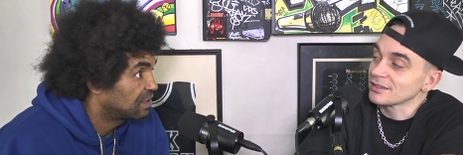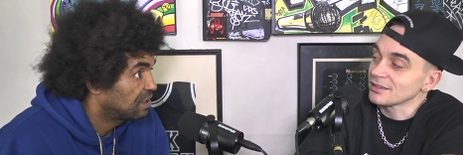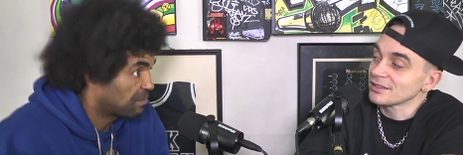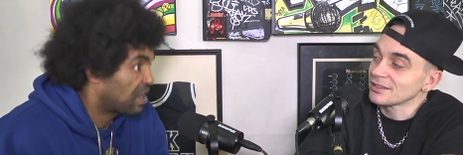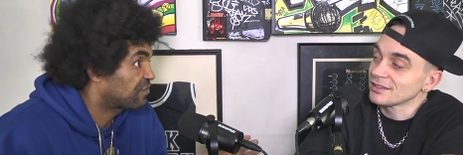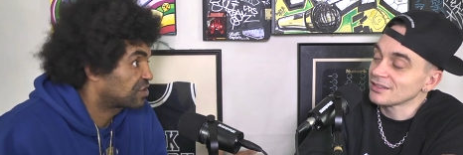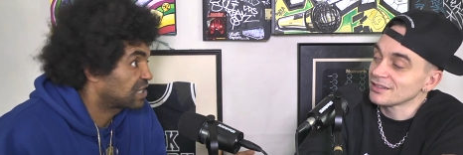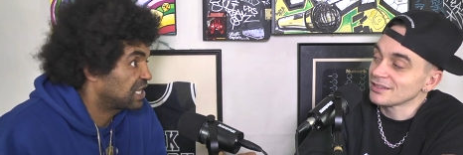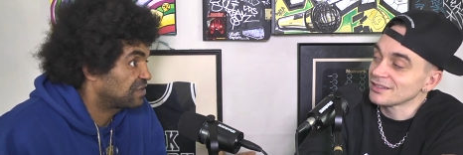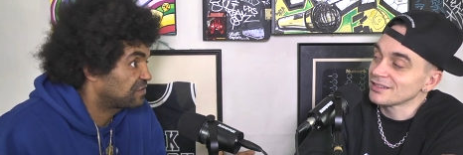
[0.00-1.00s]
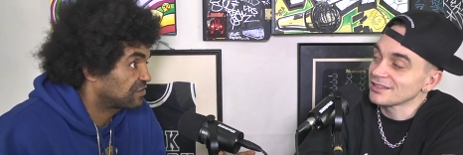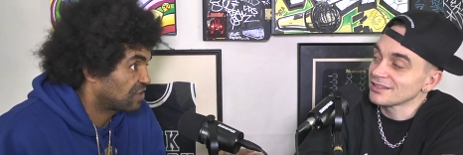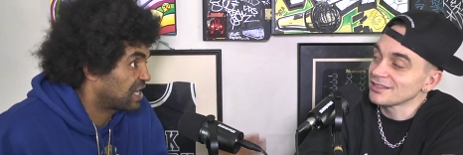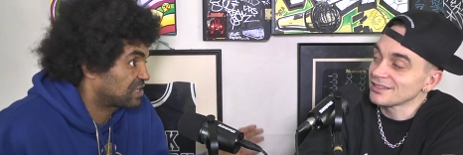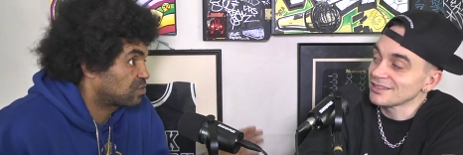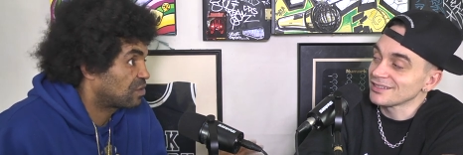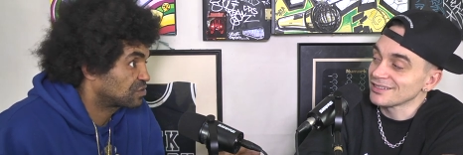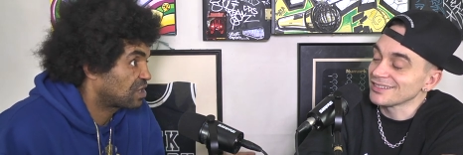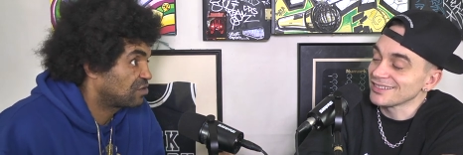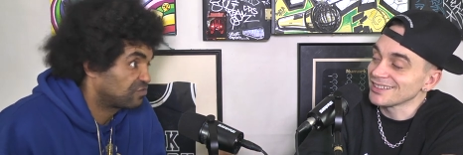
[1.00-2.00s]
Speaker 1: Hmm. Martha can get anything, right? That's what I
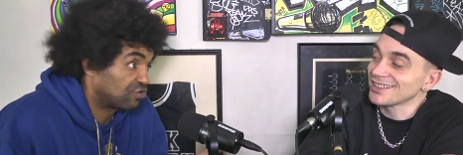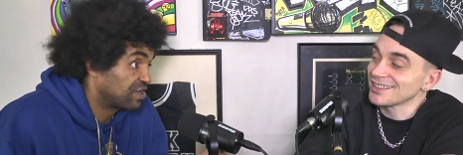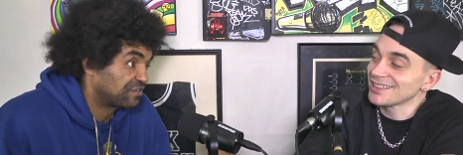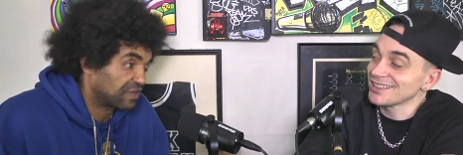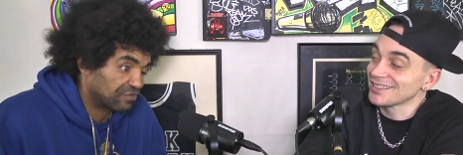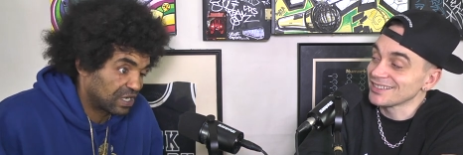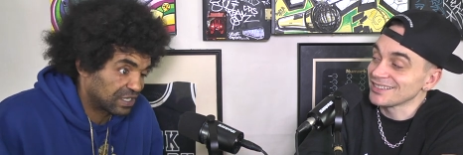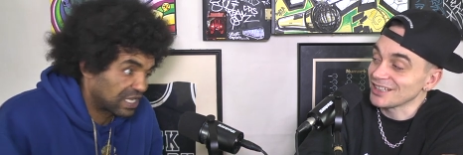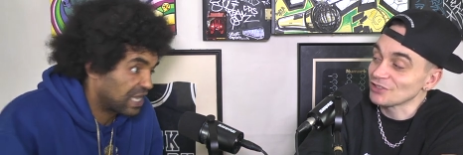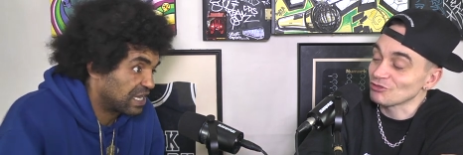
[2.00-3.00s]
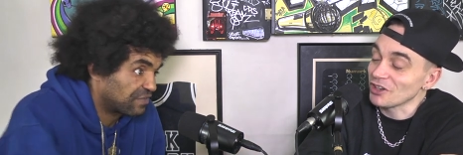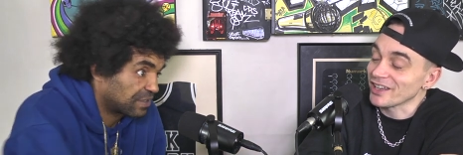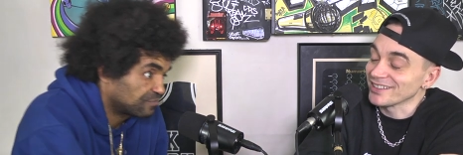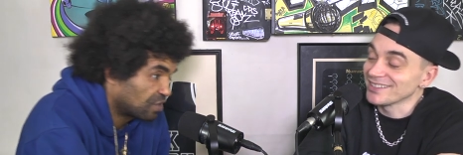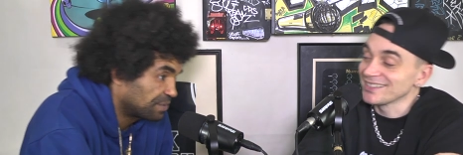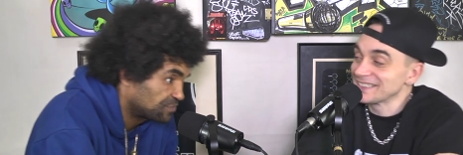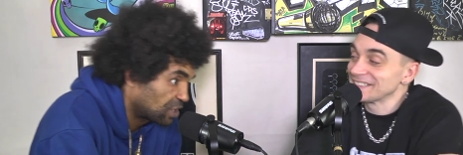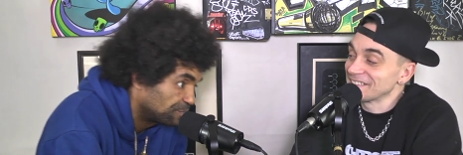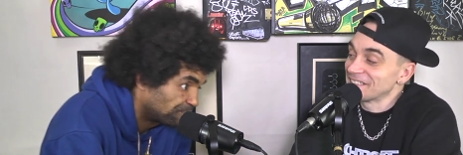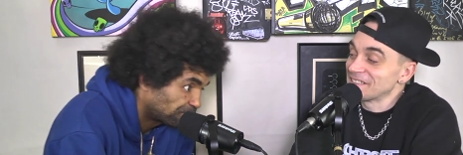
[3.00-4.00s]
was known yeah, for, anything, yeah. right? Get That's anything, right. right.
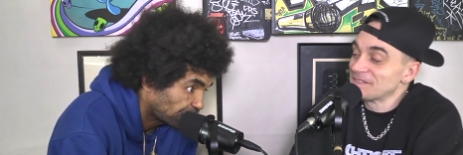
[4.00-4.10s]
So